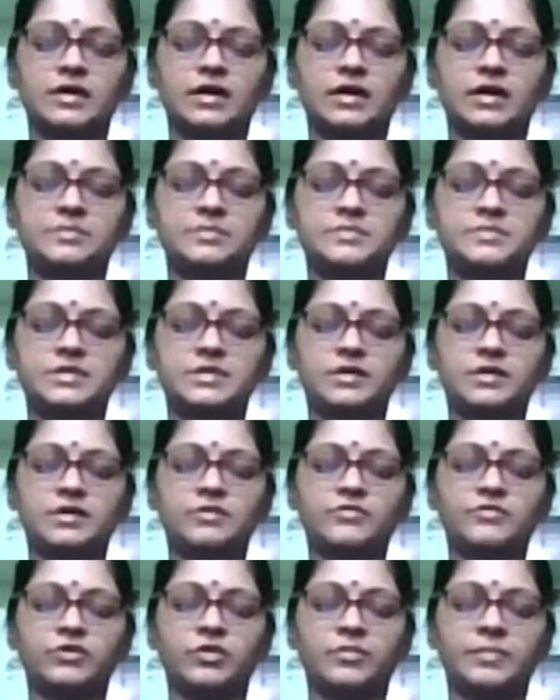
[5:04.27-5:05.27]

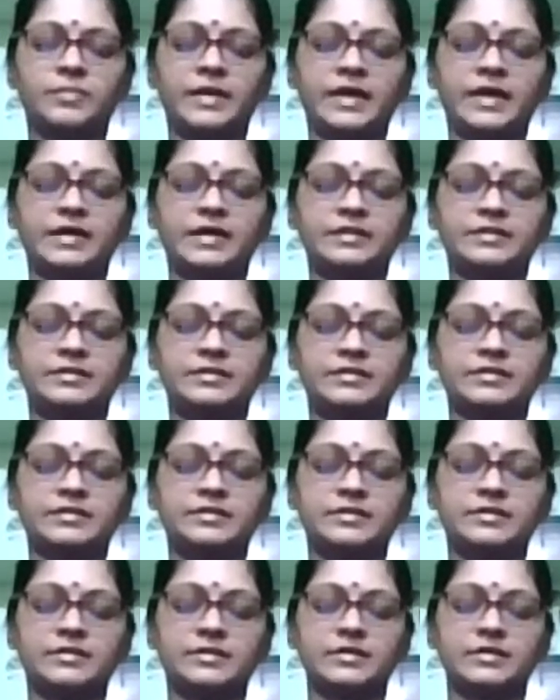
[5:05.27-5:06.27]
Observe your breath,
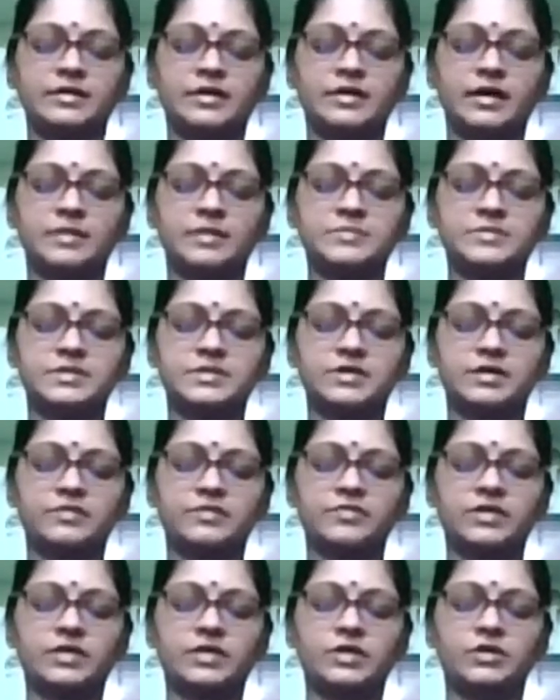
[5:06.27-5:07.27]

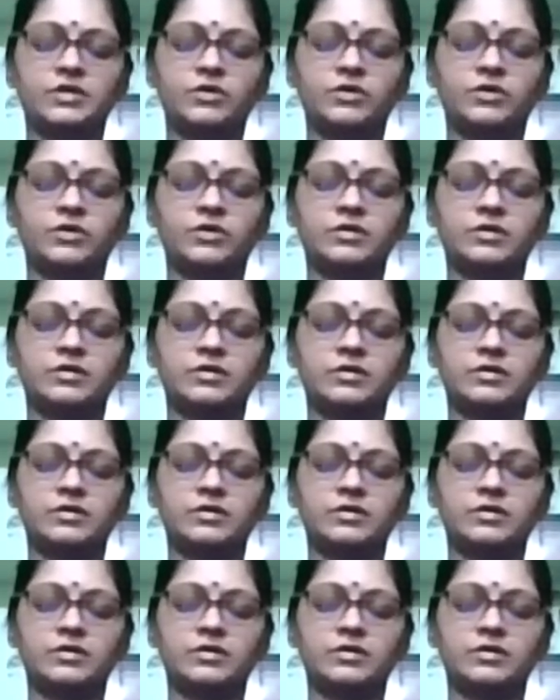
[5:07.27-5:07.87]
observing your